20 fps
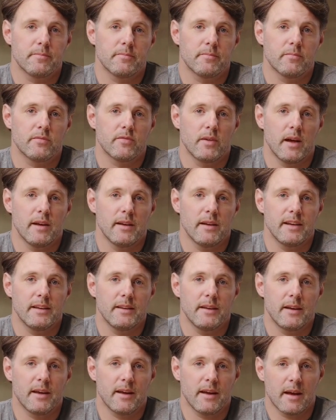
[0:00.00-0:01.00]
Finally,
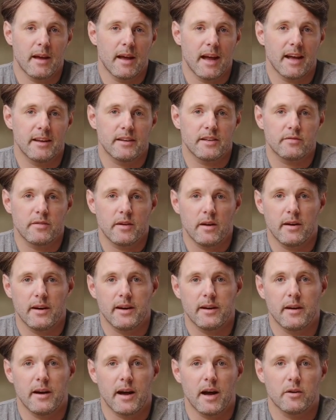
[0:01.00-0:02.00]
active
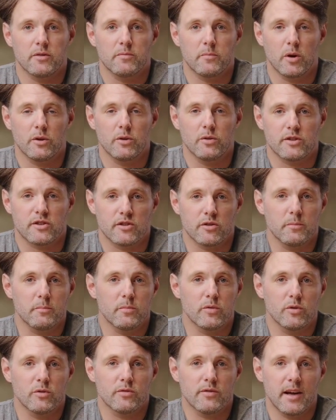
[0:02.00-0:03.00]
learning allows models to
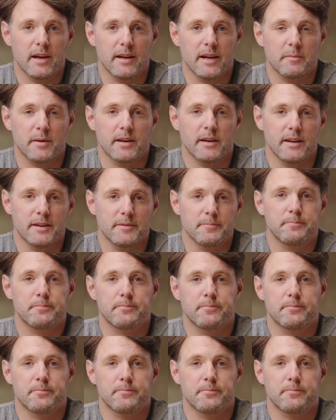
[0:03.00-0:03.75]
improve dynamically.